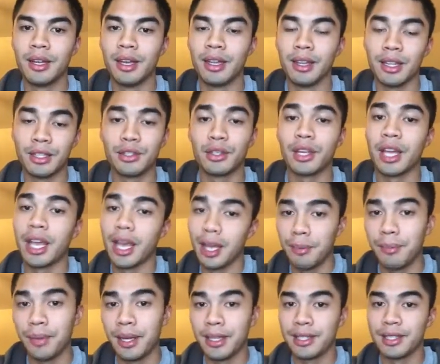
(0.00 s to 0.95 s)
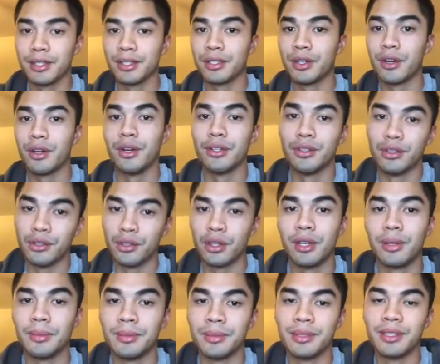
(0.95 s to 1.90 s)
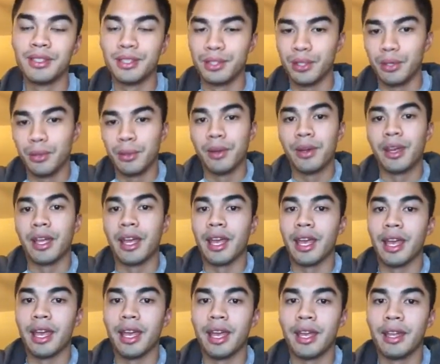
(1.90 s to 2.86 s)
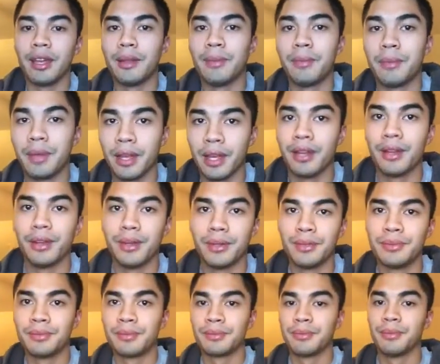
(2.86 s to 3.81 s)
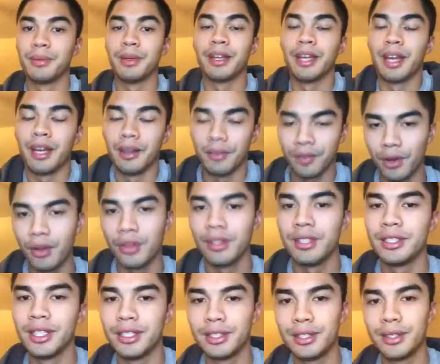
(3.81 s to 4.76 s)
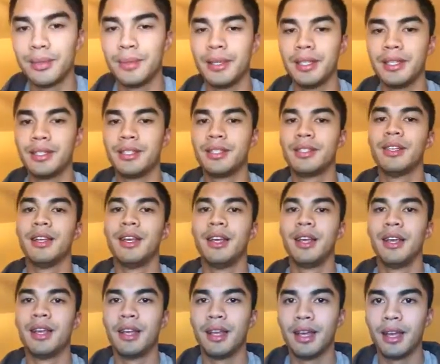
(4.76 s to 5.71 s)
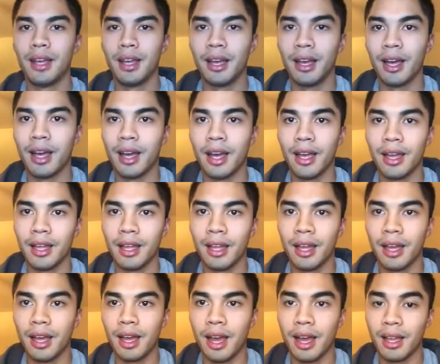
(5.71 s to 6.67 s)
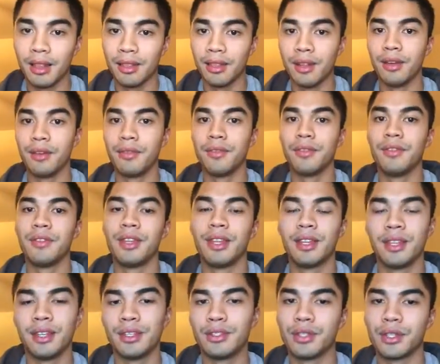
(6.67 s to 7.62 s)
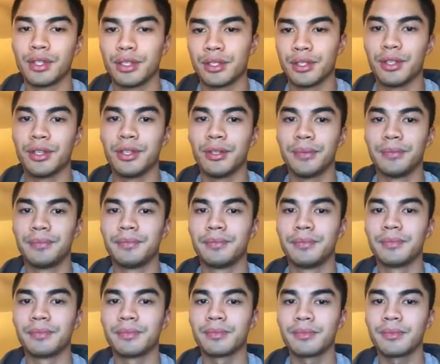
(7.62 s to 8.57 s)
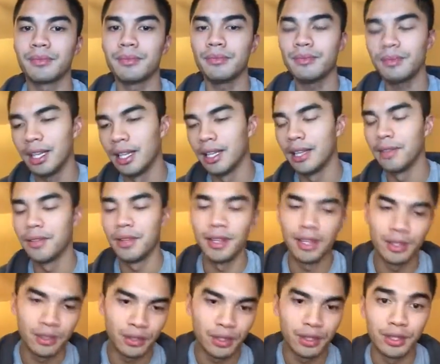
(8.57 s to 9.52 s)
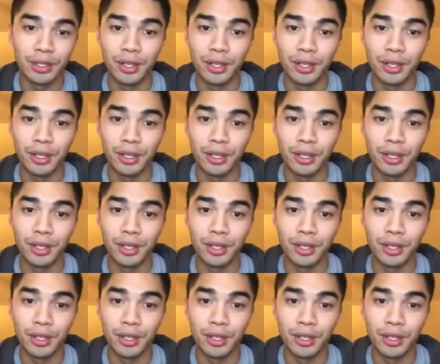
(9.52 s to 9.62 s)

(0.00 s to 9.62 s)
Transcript: electric and bass guitar, drums, tuba, and piano. But out of all these instruments, I love the electric guitar. I love the electric